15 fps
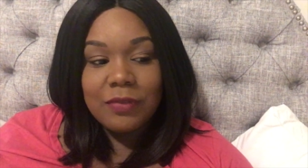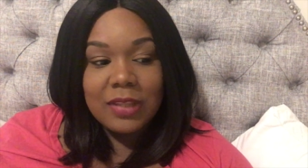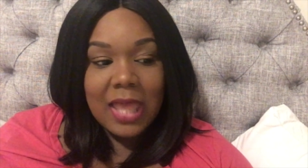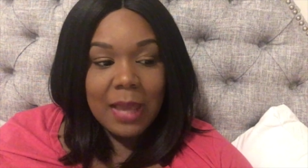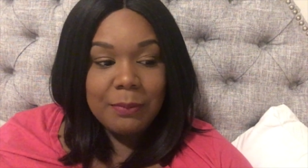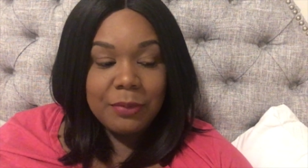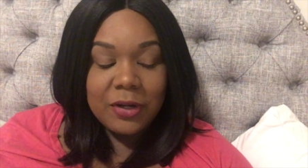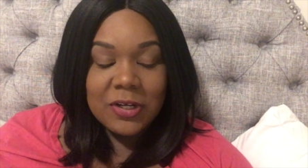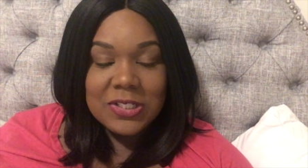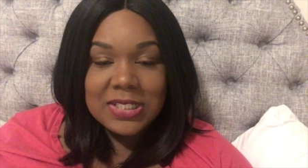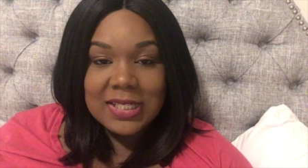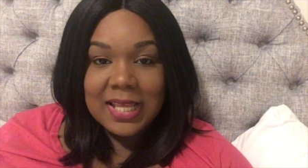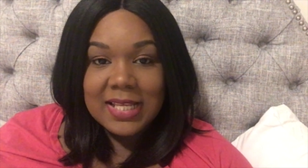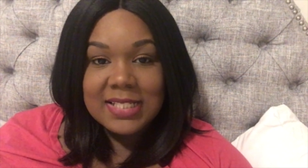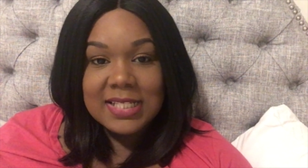that person
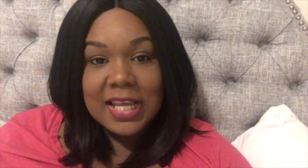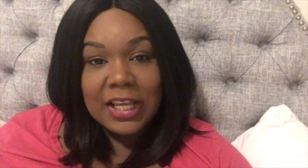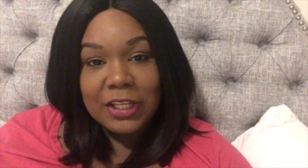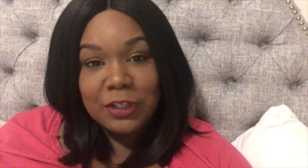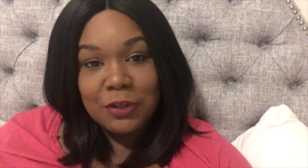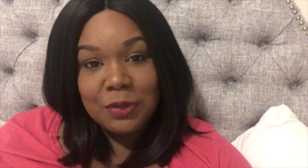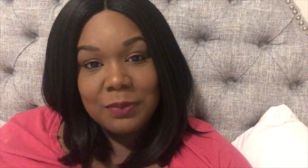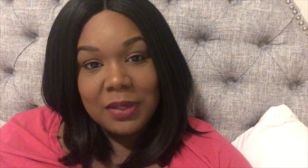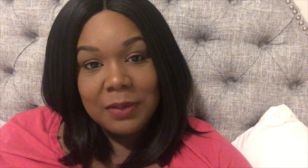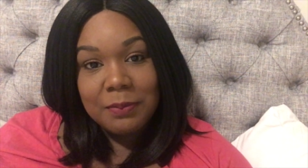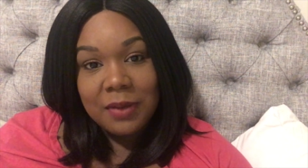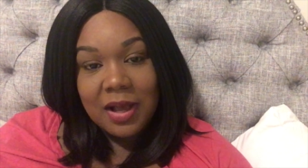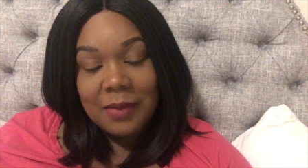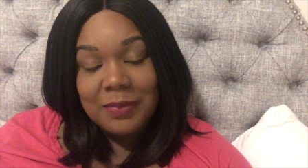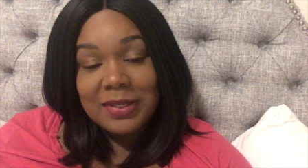has taken you to meet
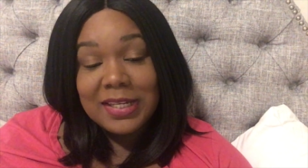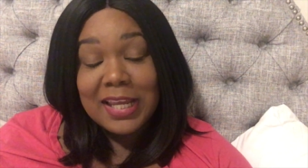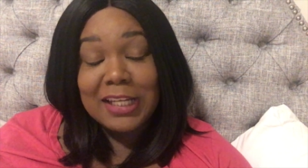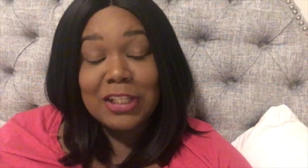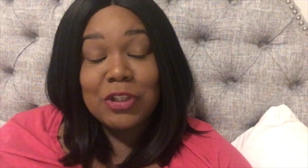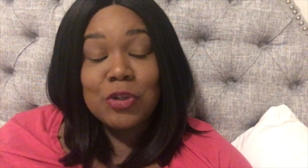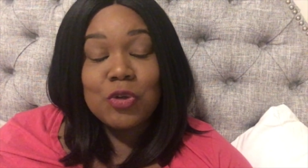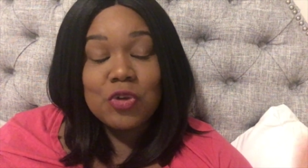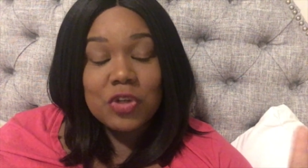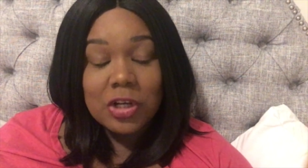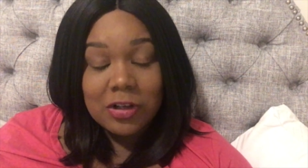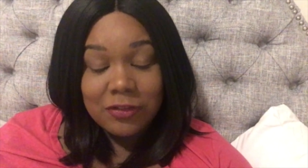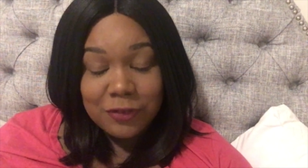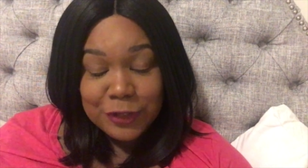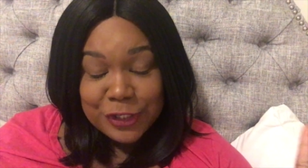mom and dad and you
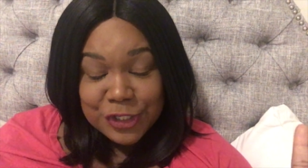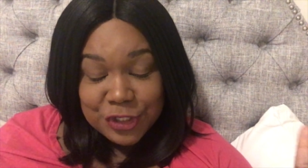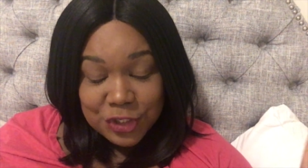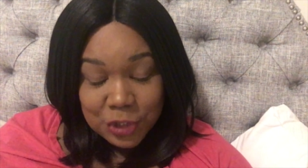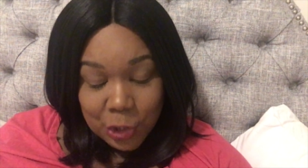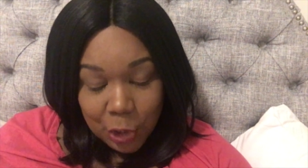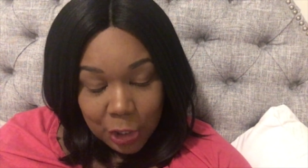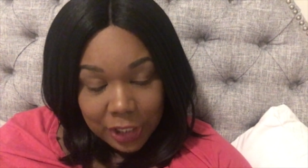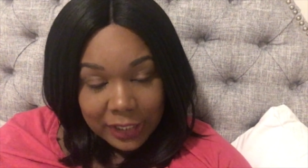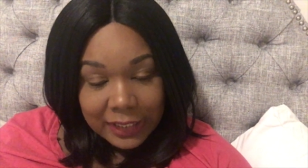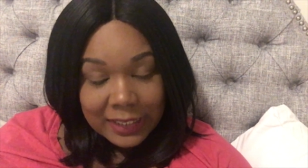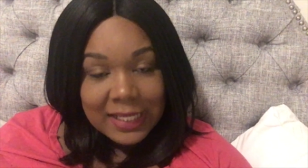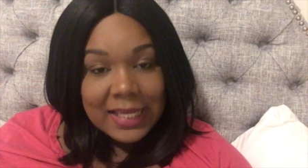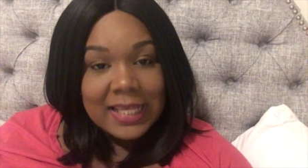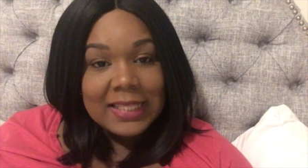know for sure
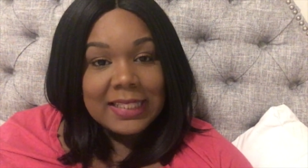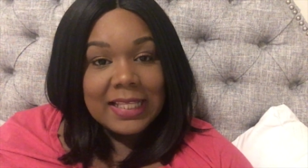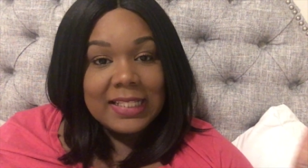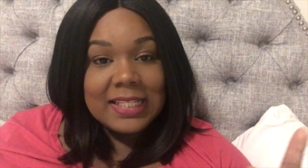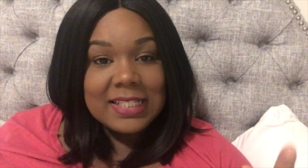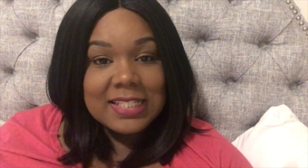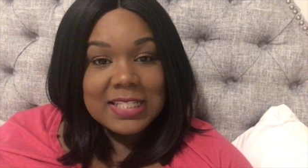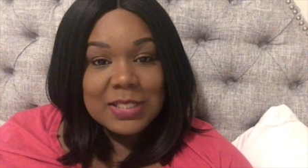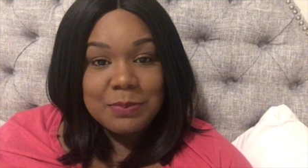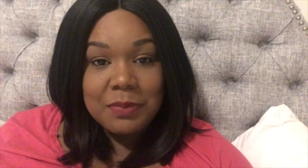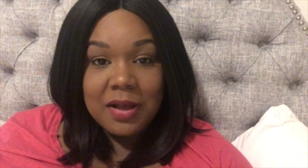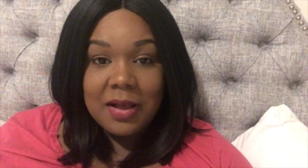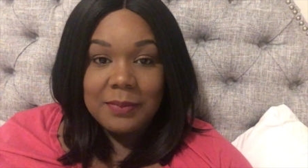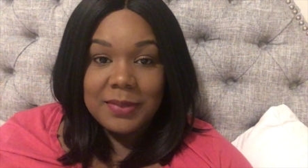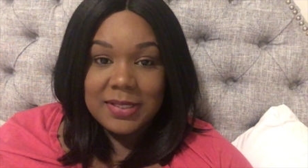that this is
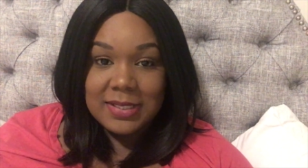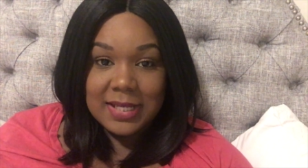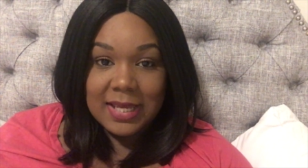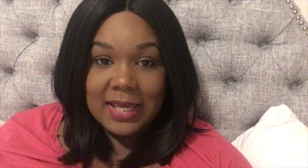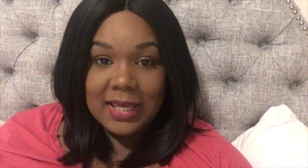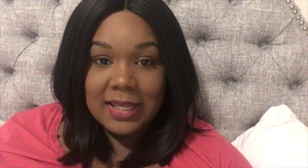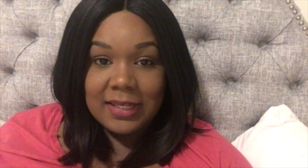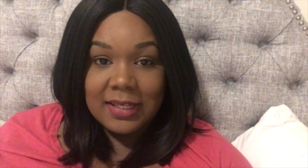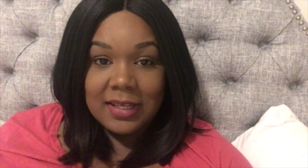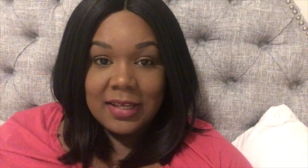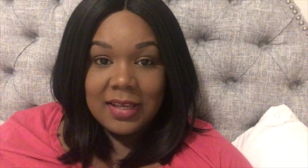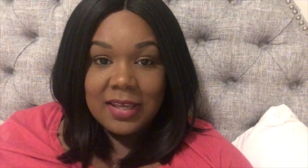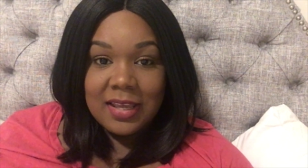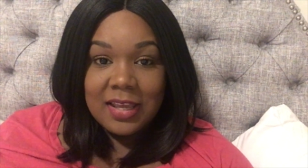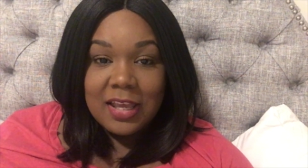mom and dad,
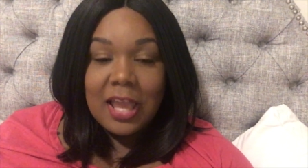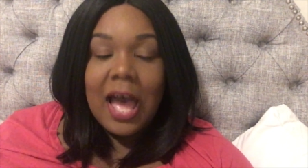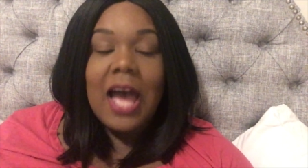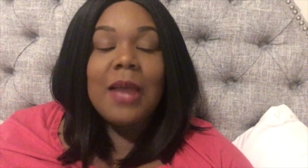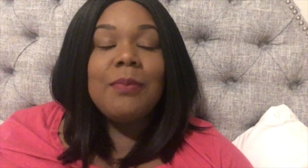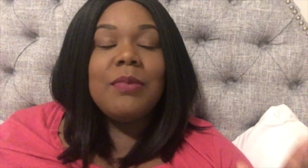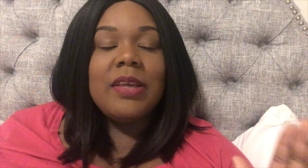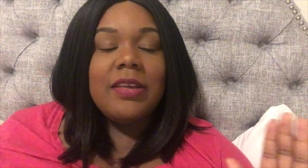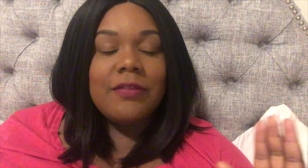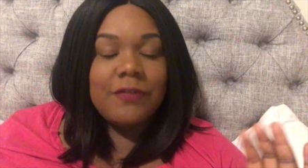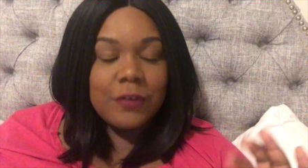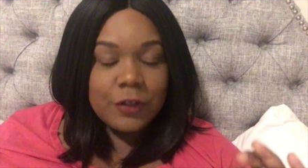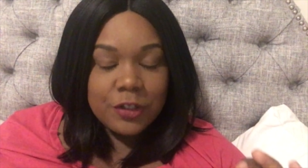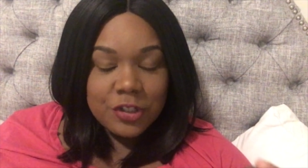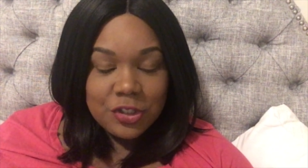I mean
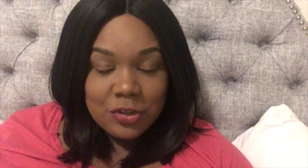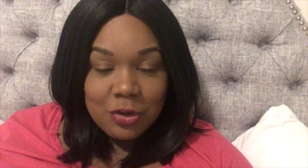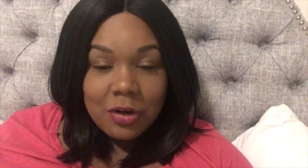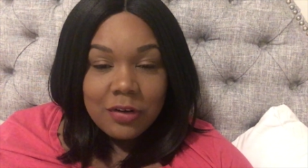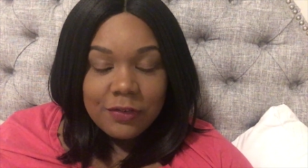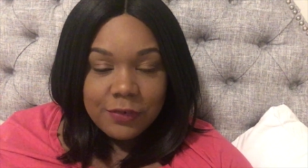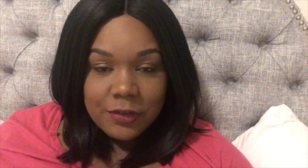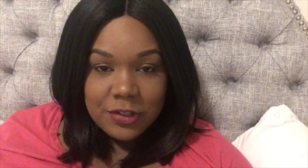for sure,